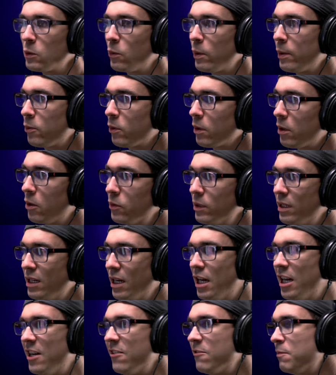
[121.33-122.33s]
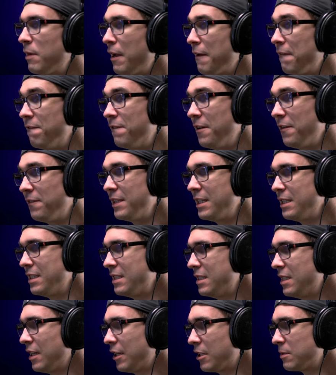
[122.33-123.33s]
so we were only off by
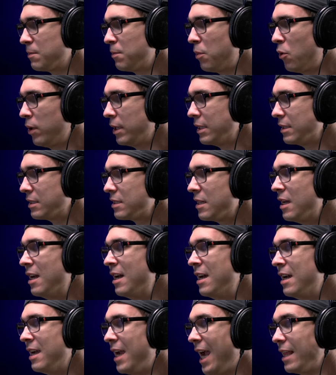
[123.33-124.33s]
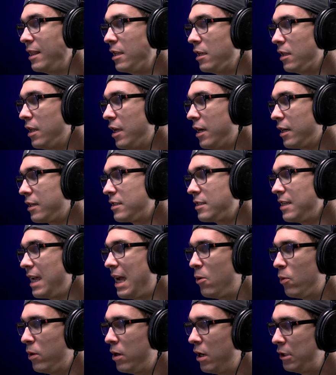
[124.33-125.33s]
56 points. And the Lux
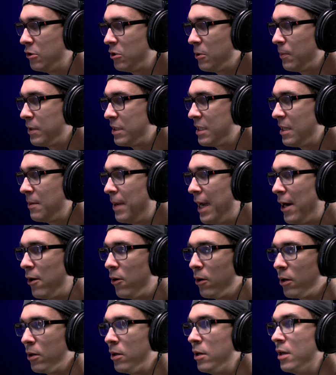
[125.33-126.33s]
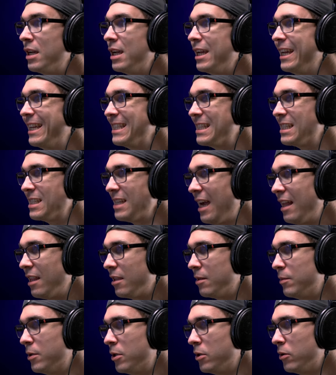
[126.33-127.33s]
at 100% power in
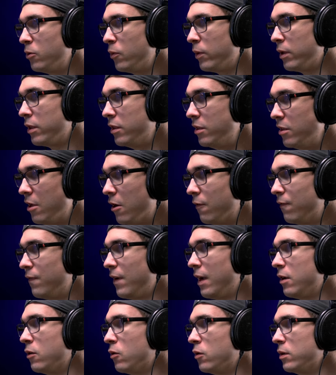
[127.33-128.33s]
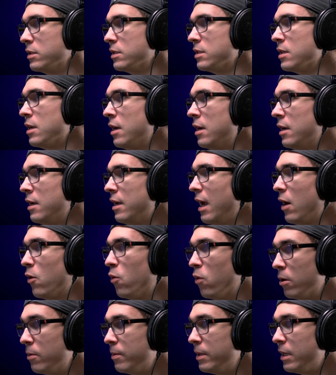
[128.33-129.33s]
silent mode with no fan noise at
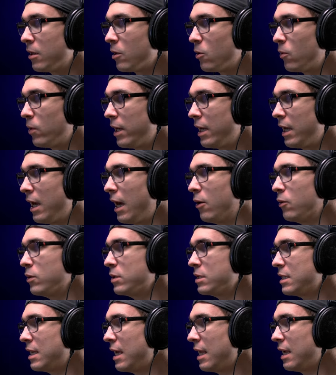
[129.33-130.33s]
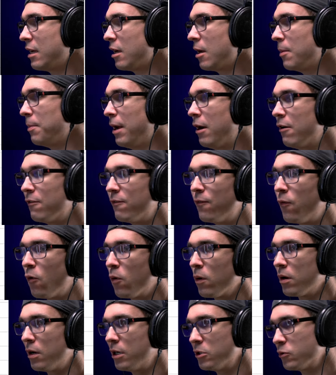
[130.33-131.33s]
1 meter away, I was getting about
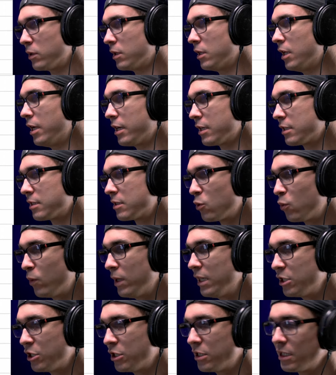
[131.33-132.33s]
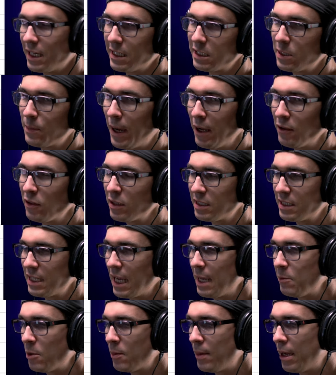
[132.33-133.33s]
400 lux, which is about the
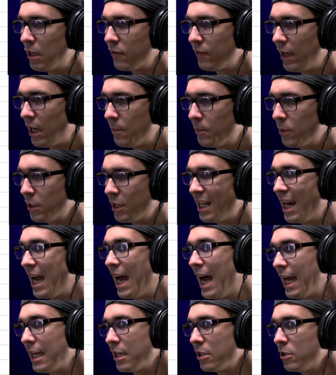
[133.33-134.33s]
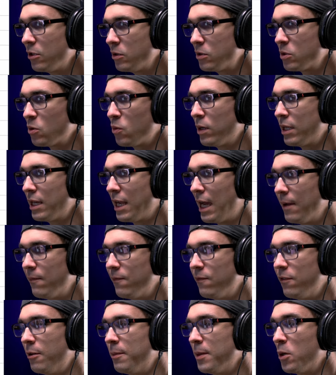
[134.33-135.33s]
same amount of output that I use when I'm
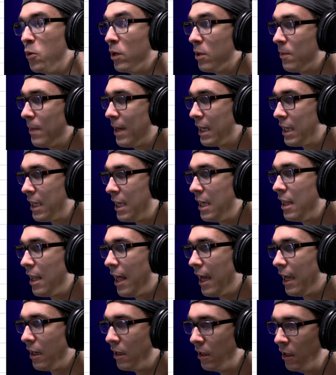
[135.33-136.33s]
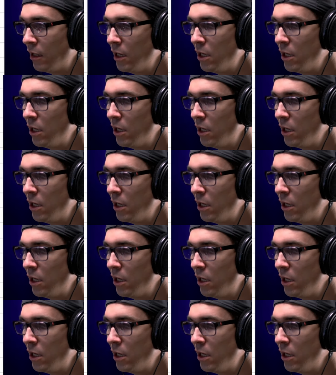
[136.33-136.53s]
filming with my key light